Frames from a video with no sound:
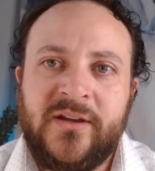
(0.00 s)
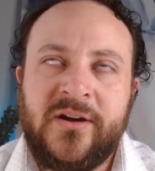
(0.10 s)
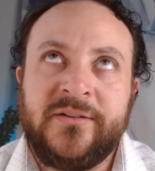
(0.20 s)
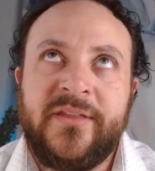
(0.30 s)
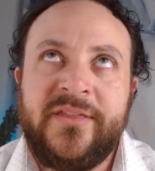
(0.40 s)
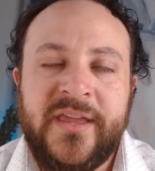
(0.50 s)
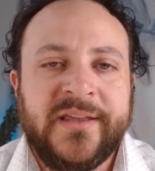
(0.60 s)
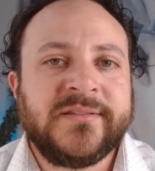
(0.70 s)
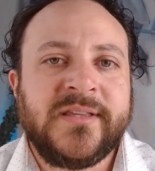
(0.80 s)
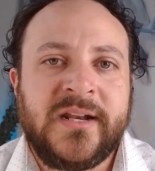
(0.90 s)
are the
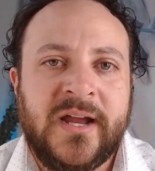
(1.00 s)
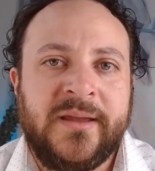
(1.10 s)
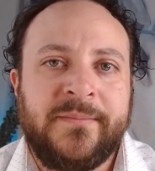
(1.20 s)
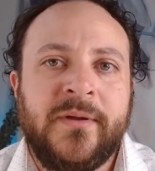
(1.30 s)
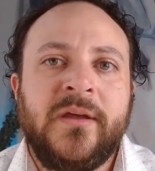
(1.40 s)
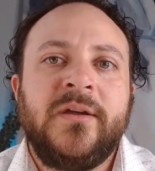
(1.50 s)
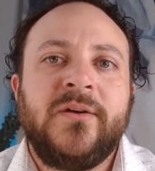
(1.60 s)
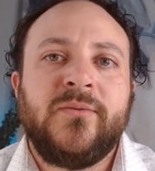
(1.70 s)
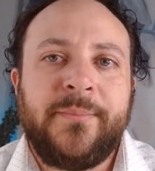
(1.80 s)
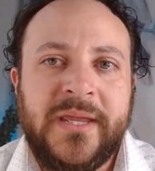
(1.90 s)
things that I'm
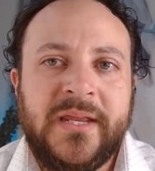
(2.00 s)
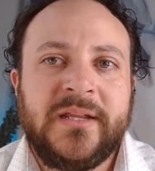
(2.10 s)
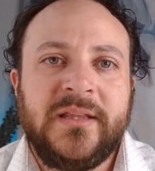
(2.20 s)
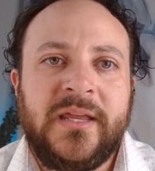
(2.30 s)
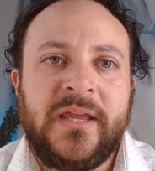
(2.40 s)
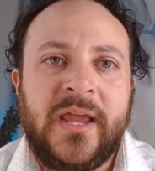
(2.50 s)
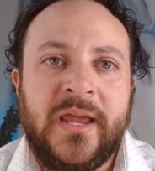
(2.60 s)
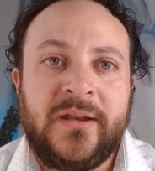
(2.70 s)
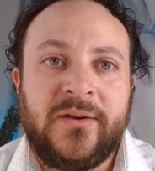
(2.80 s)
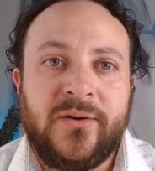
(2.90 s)
repeatedly
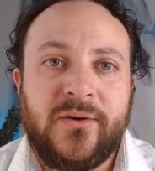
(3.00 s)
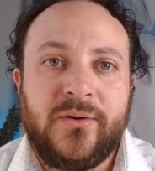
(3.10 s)
and